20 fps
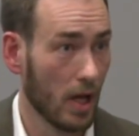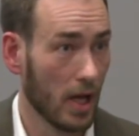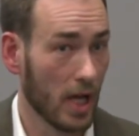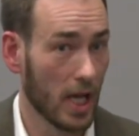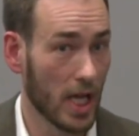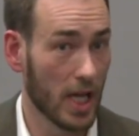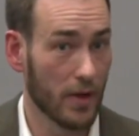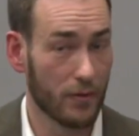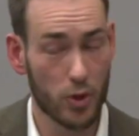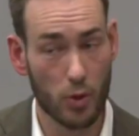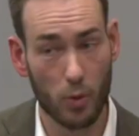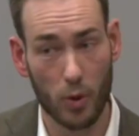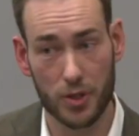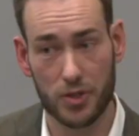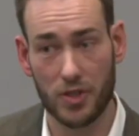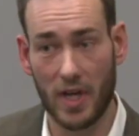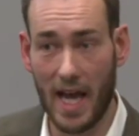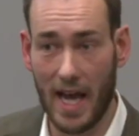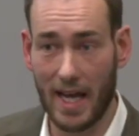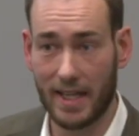If you were
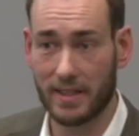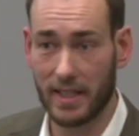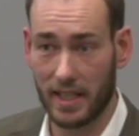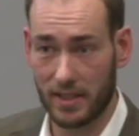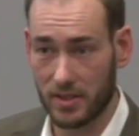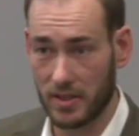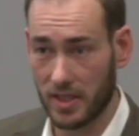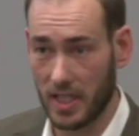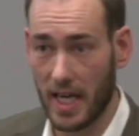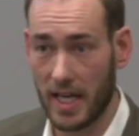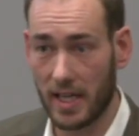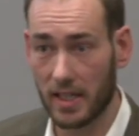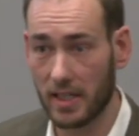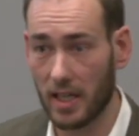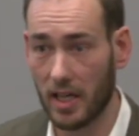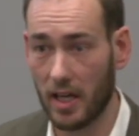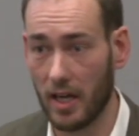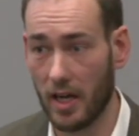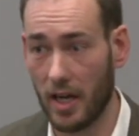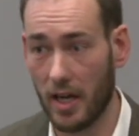to add that tonight,
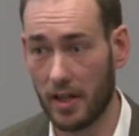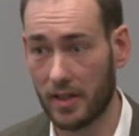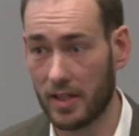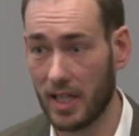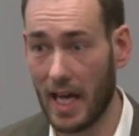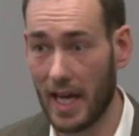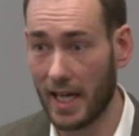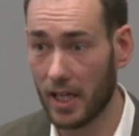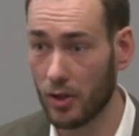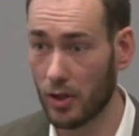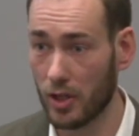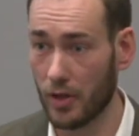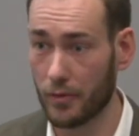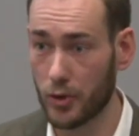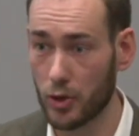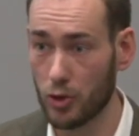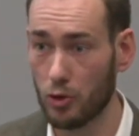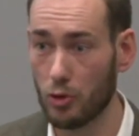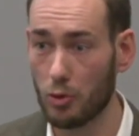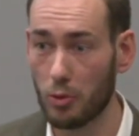the likelihood of
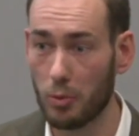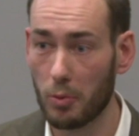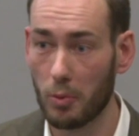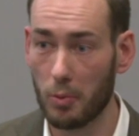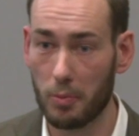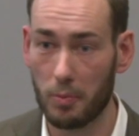you